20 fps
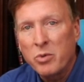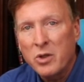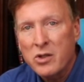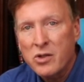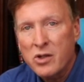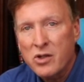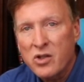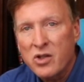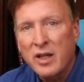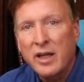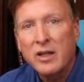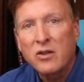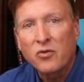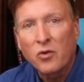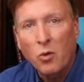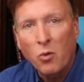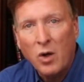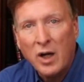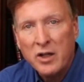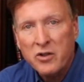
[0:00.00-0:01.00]
business. Thanks
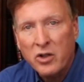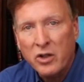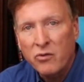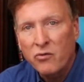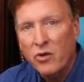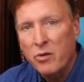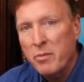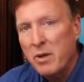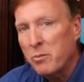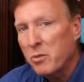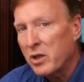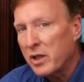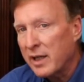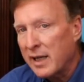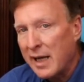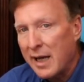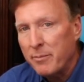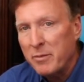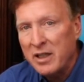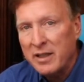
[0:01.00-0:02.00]
for watching. Remember to
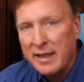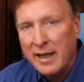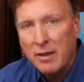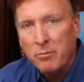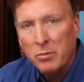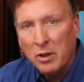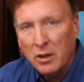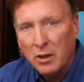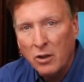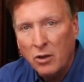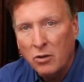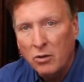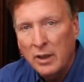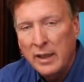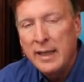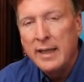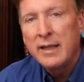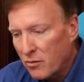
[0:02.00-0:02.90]
comment down below.